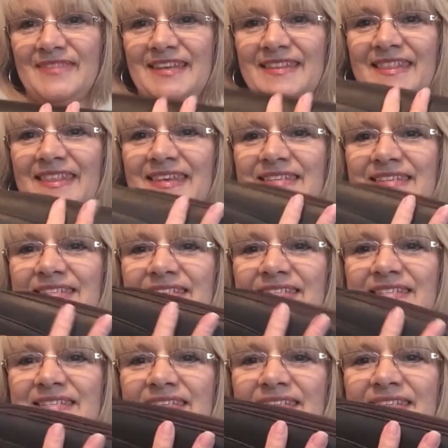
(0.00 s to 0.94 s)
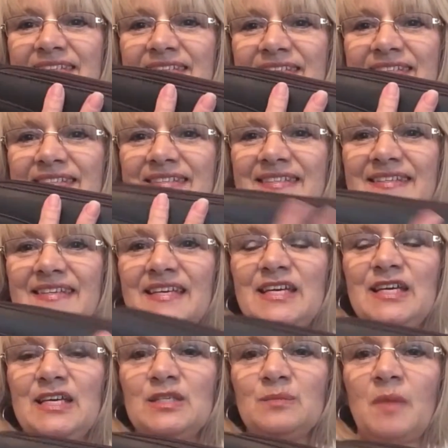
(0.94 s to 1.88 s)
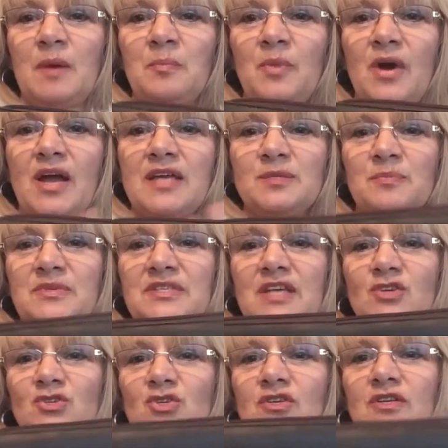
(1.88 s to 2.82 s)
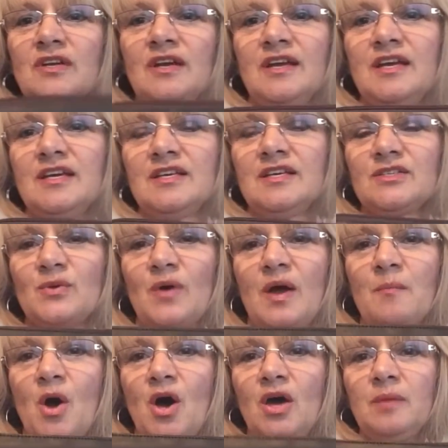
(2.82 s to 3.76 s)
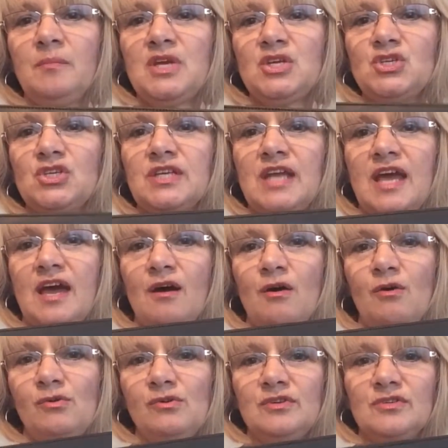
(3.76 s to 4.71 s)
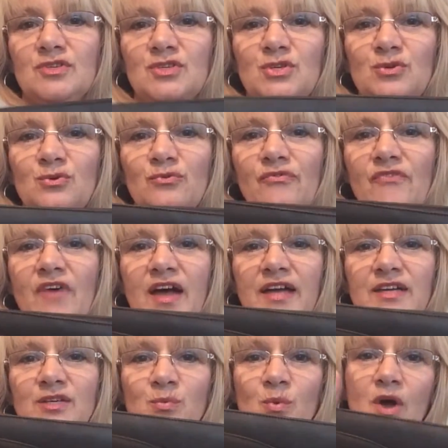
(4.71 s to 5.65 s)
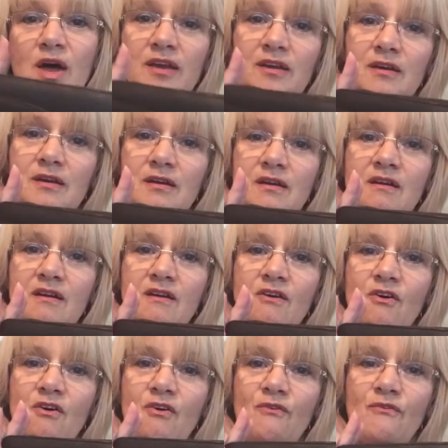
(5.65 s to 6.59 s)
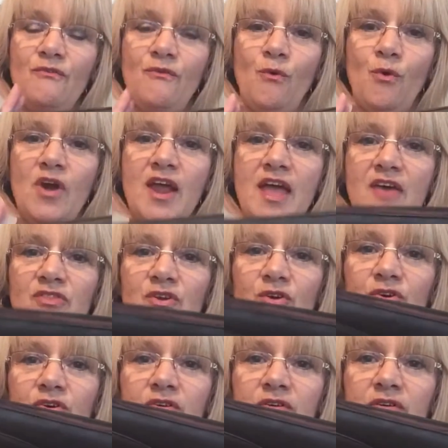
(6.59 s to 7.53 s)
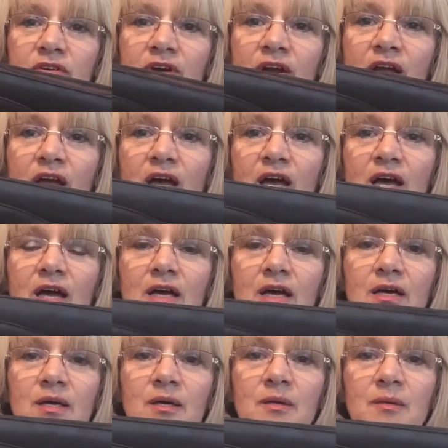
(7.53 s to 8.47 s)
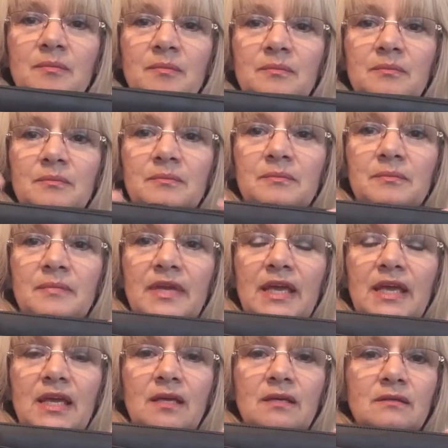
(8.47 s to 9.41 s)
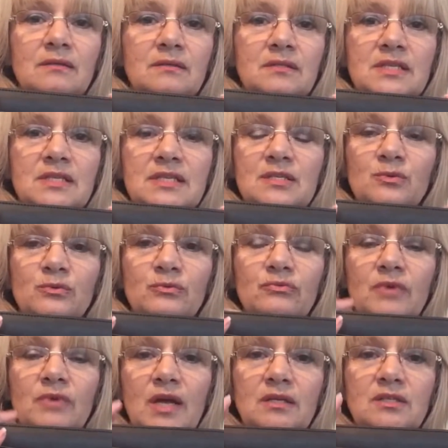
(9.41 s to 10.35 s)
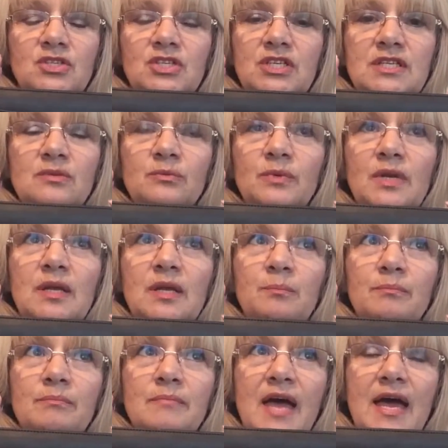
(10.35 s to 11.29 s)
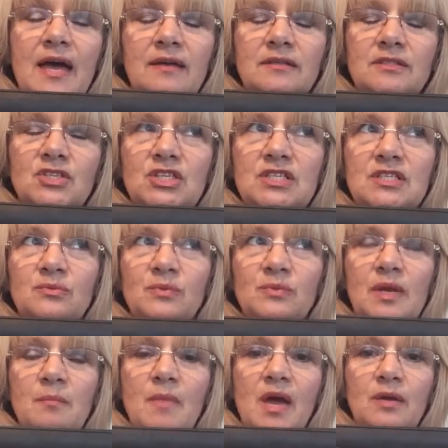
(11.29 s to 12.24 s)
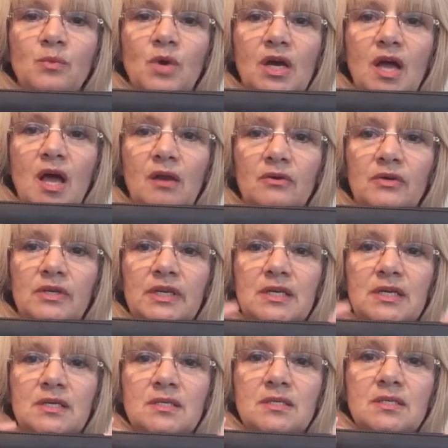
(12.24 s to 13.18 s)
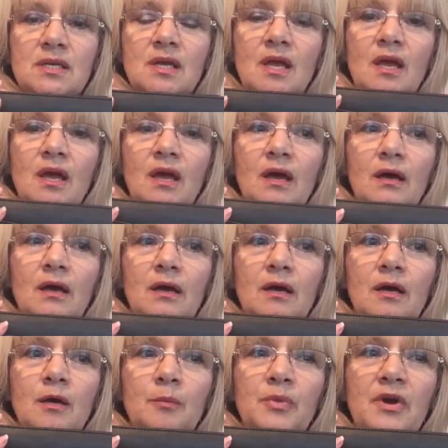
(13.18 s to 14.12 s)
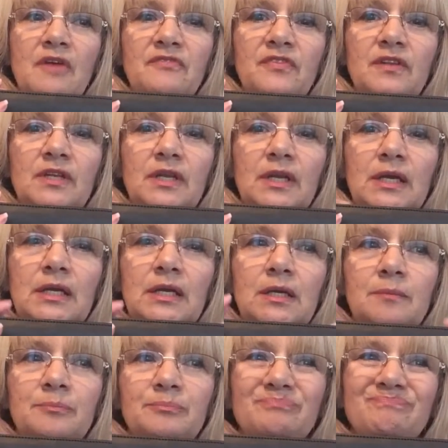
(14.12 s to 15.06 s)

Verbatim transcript: This is my prized possession. So I'm on a mission now to find one for Heather. Um, and doesn't she doesn't really ma- she doesn't really mind what color it is, uh, preferably,